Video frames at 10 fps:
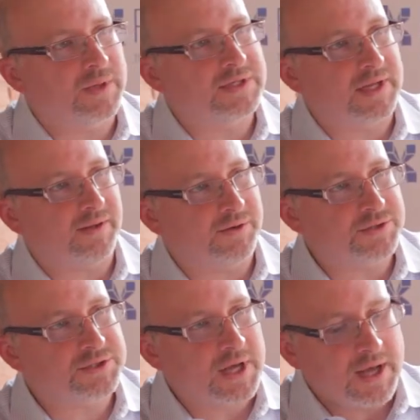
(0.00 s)

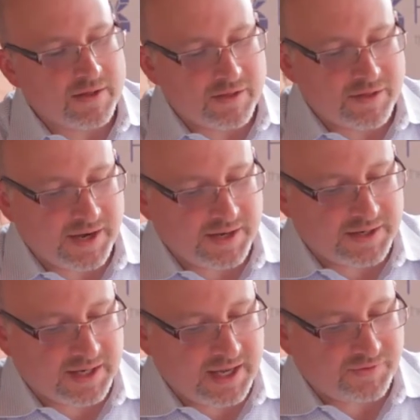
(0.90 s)
retailers that
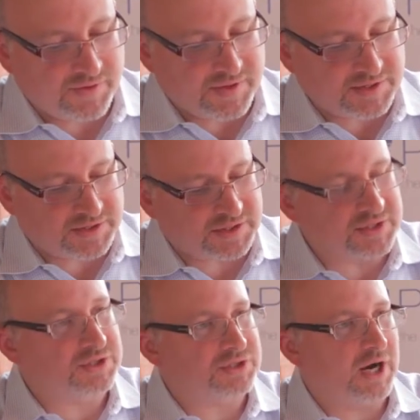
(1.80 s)
indicate that this is a
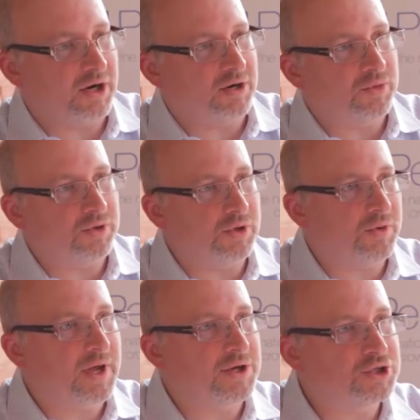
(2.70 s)
desirable
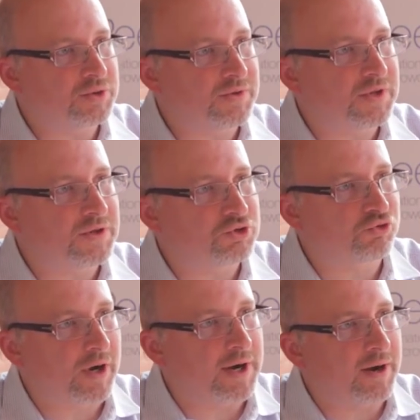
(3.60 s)
location within the
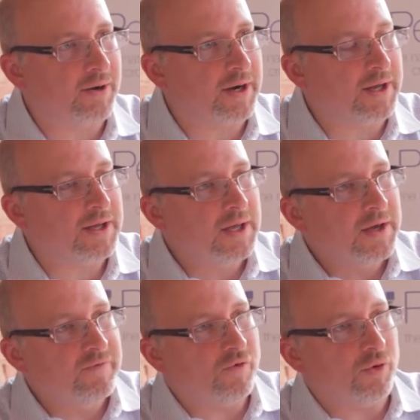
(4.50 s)
trade area
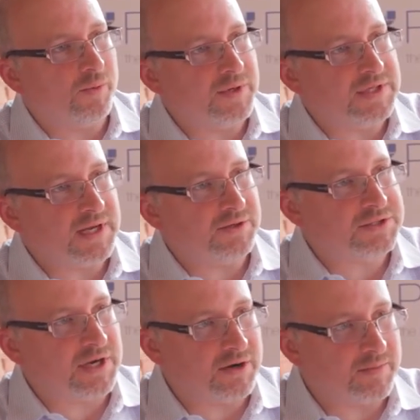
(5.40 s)
for a retail
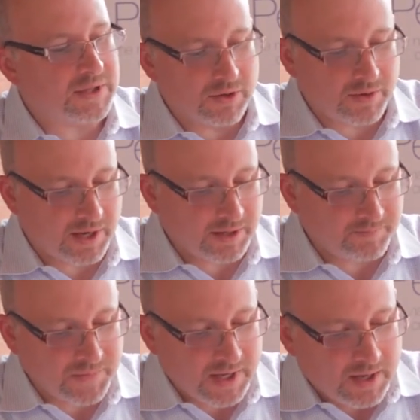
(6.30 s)
center to be located.
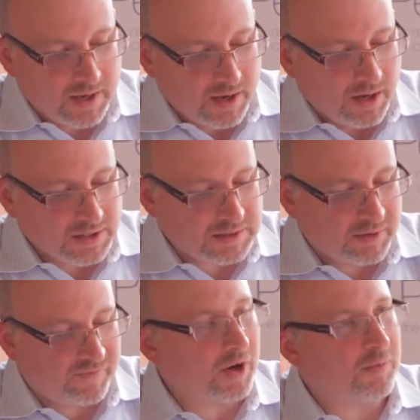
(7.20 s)
Some
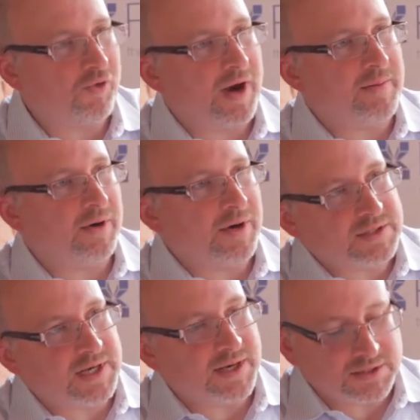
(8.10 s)
of our primary
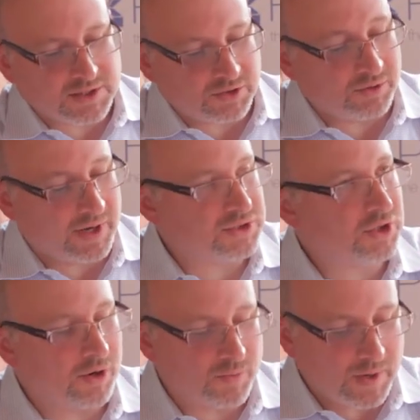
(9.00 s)
tenants include Ace
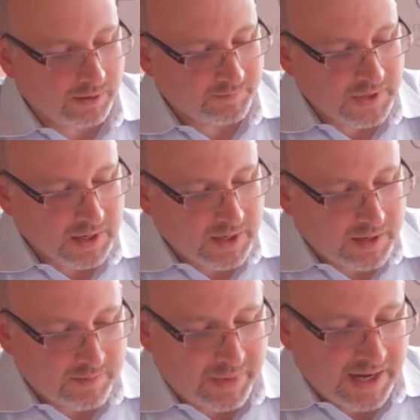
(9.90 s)
Hardware,
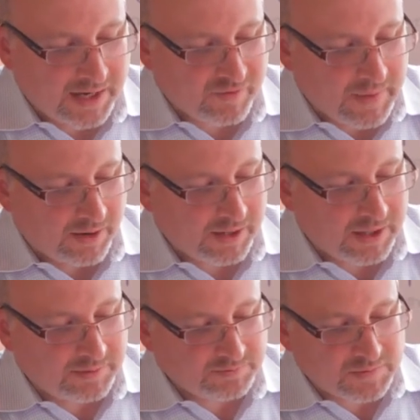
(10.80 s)
Bank of
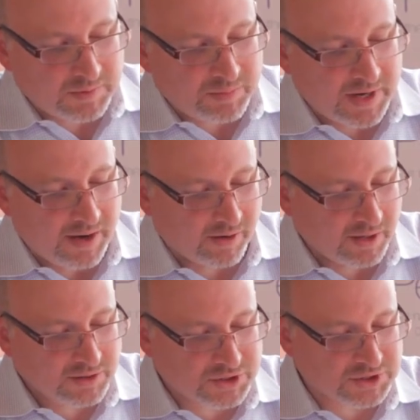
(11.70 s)
America, Panera,
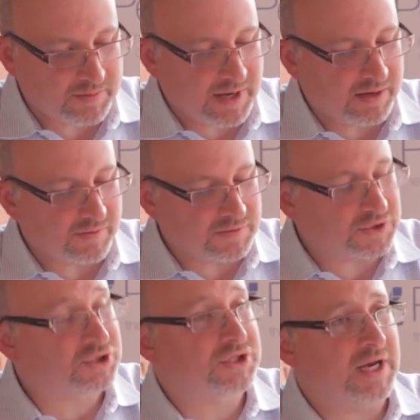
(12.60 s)
just
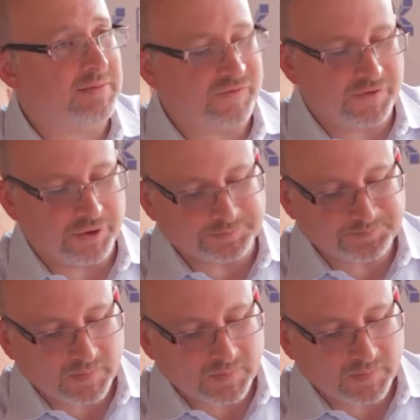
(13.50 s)
to name a few.